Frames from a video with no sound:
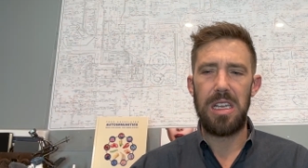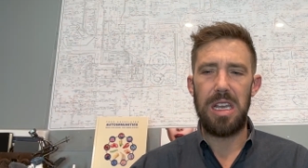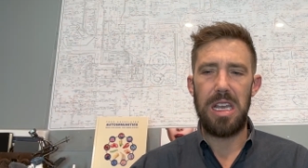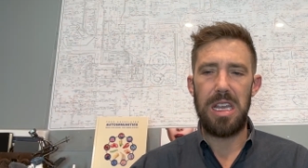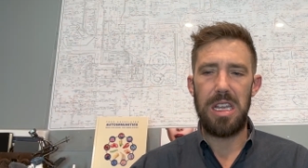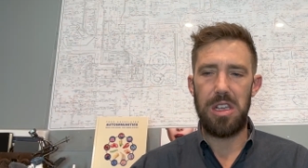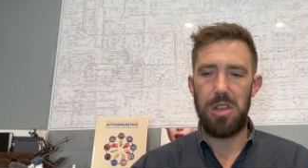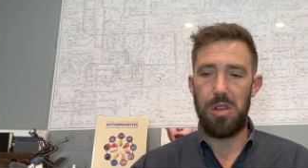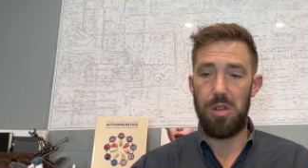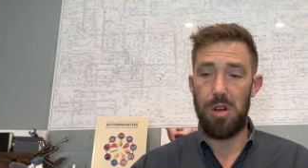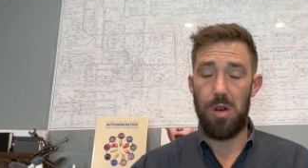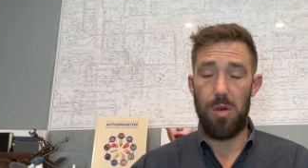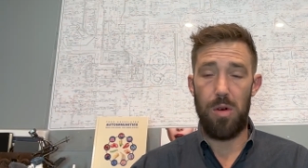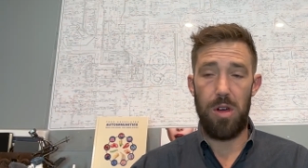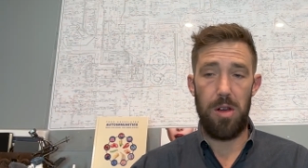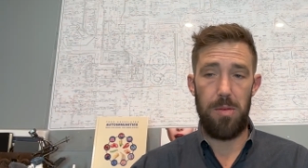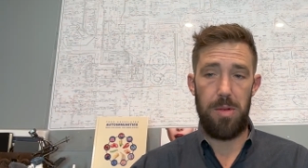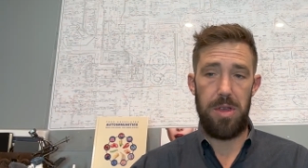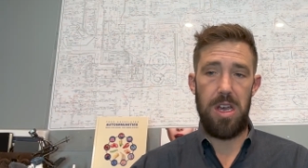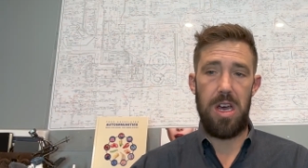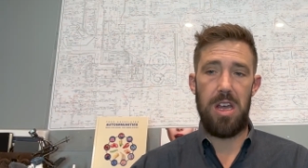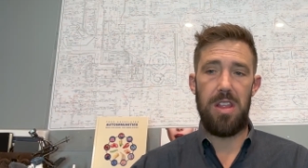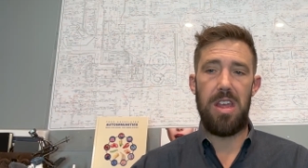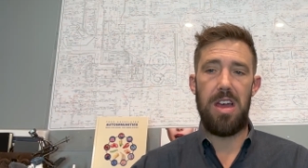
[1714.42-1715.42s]
you don't want to
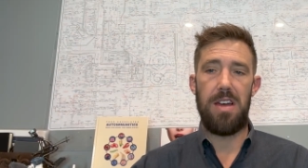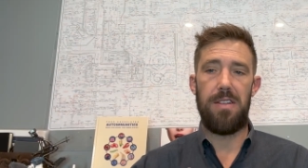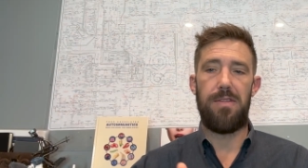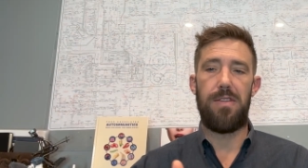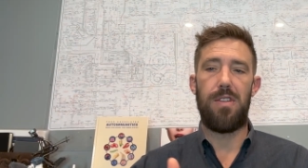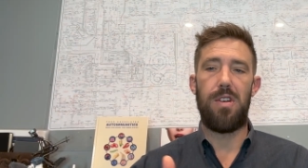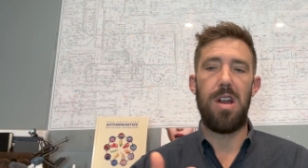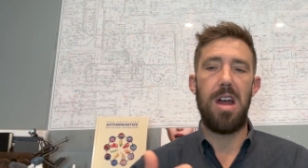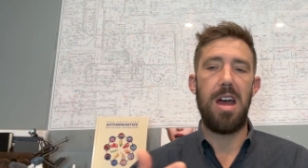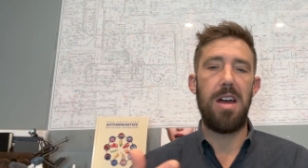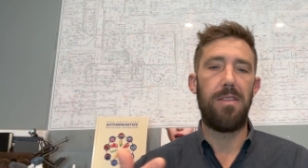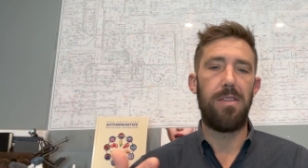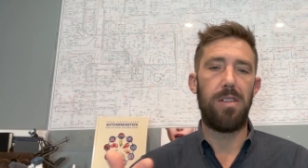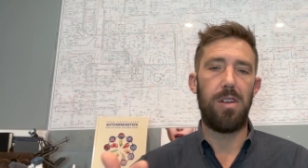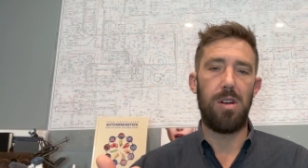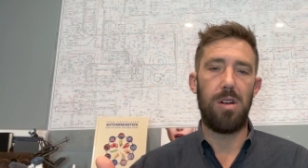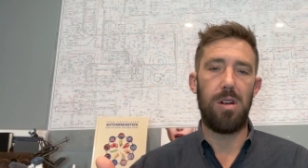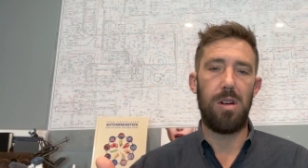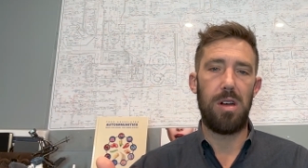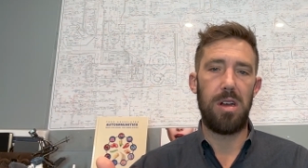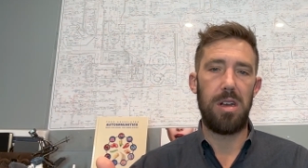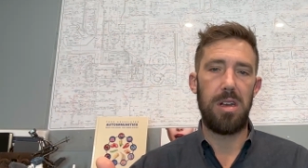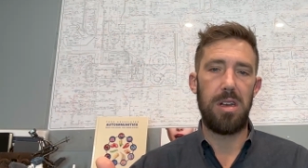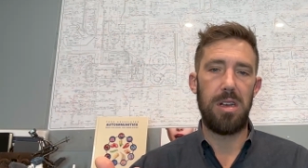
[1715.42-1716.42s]
be on that
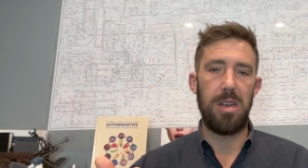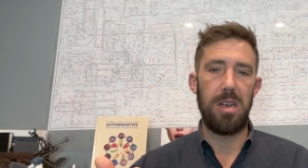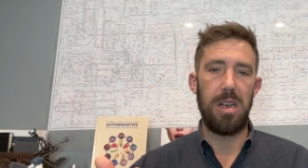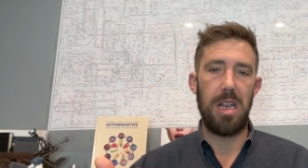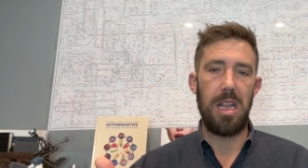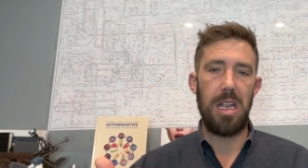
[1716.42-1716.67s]
forever and